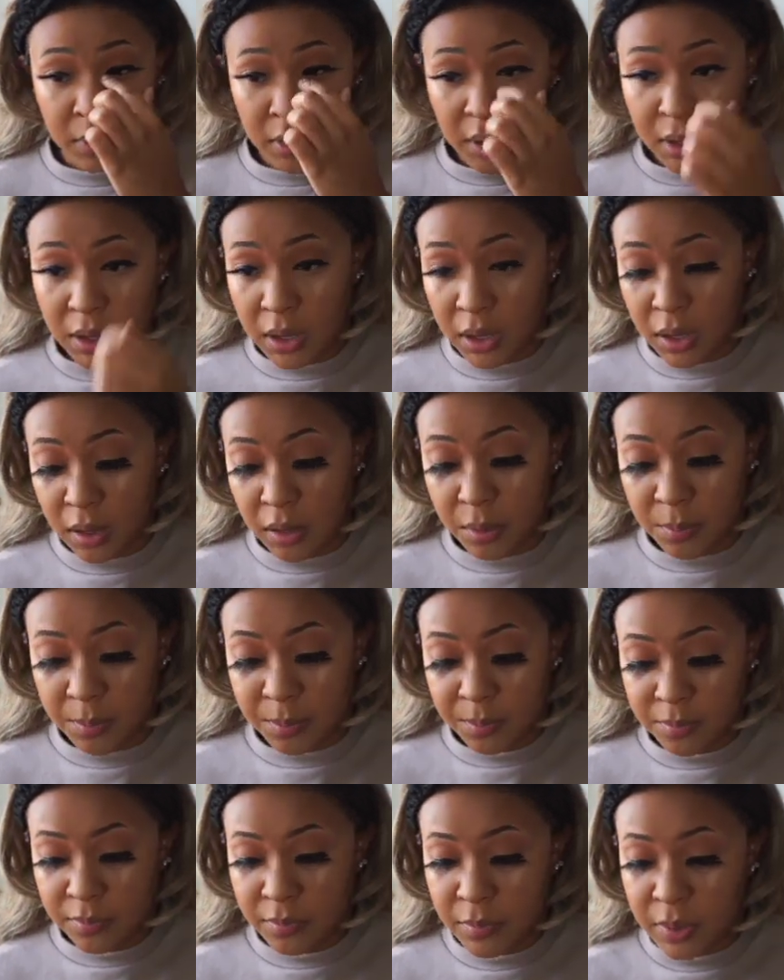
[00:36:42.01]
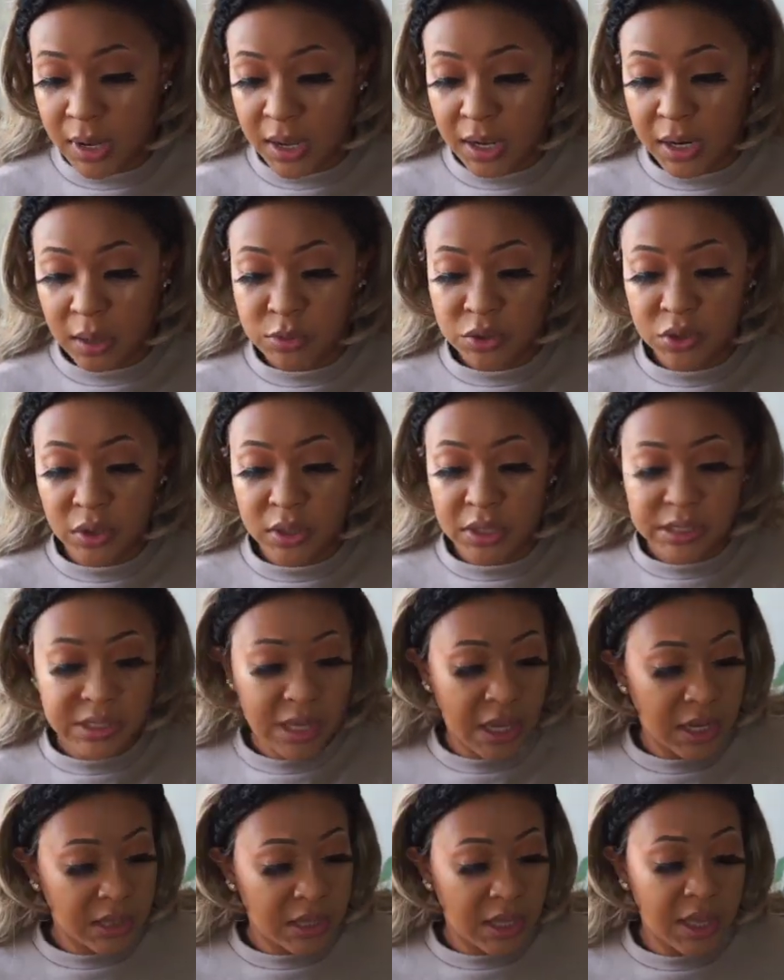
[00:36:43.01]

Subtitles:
And I'm just going to take